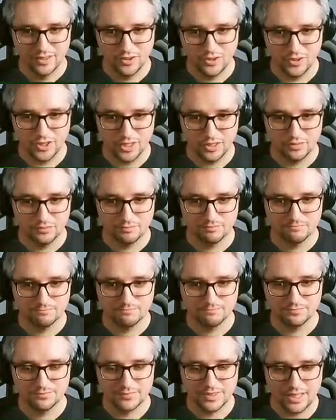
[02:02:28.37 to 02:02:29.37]
But
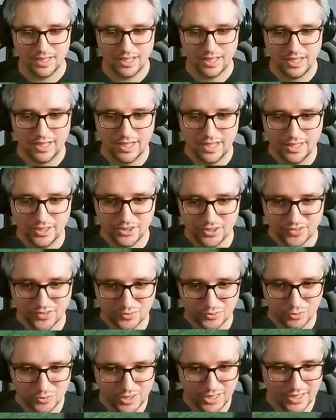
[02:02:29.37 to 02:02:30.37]
I
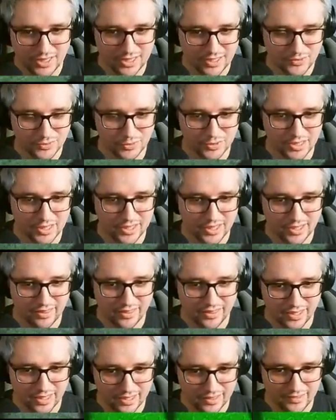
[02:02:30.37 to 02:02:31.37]
just realized when I
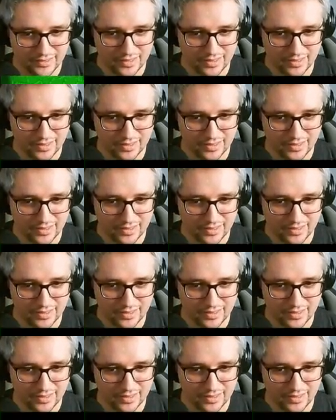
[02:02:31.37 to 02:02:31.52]
hit that